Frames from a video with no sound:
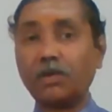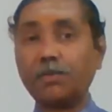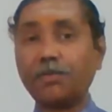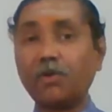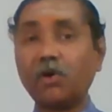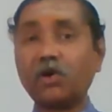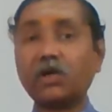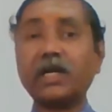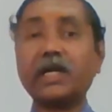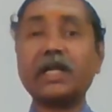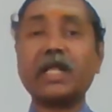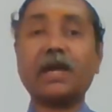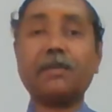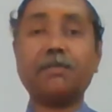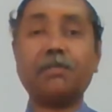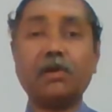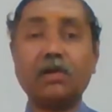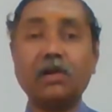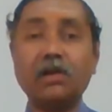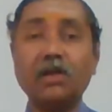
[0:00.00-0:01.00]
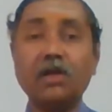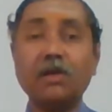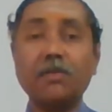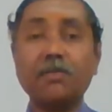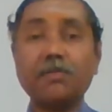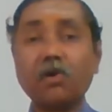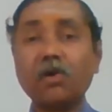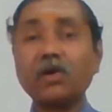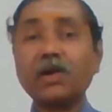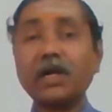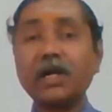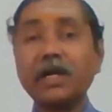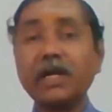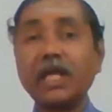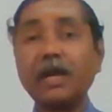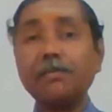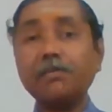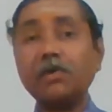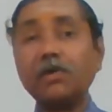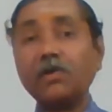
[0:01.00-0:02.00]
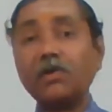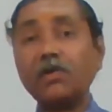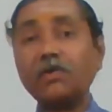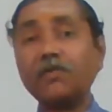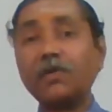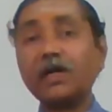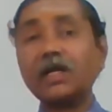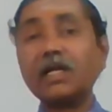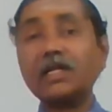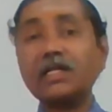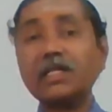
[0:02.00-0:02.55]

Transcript: Procter and Gamble. Procter and Gamble. What are